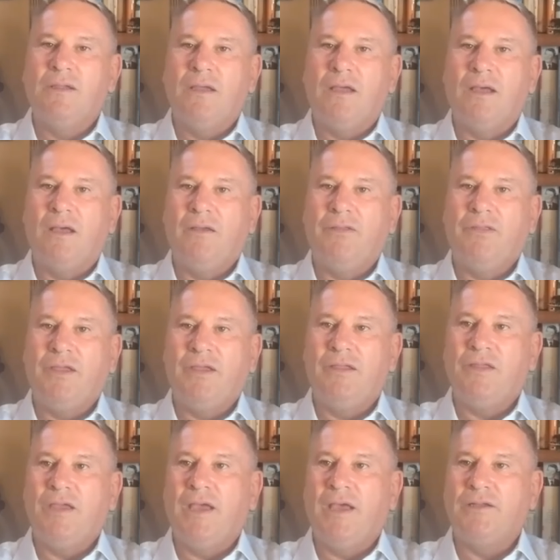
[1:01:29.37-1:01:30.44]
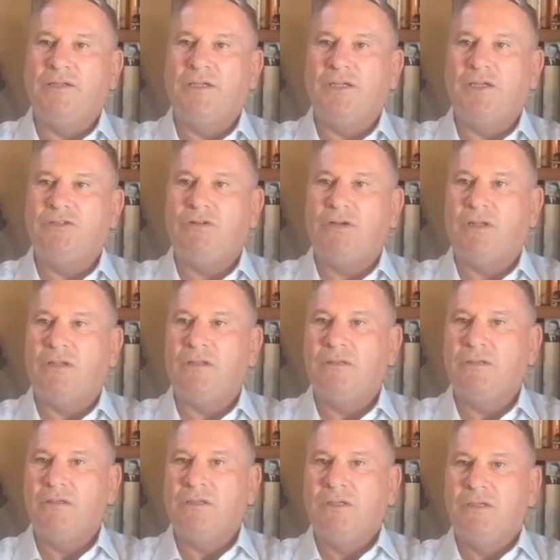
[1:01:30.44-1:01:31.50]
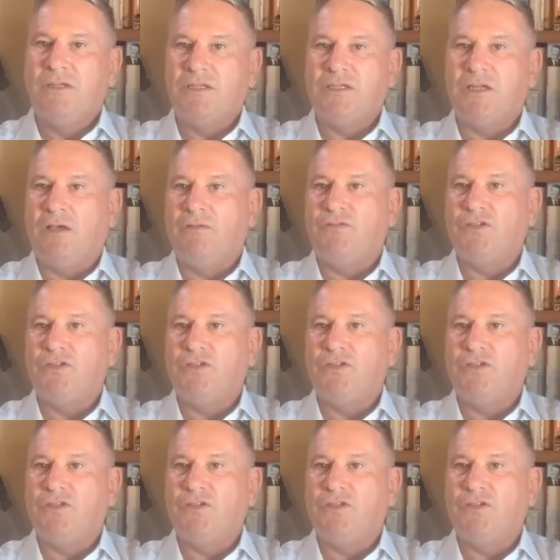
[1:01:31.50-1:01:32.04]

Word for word: Uh, the the anti-Israel stuff.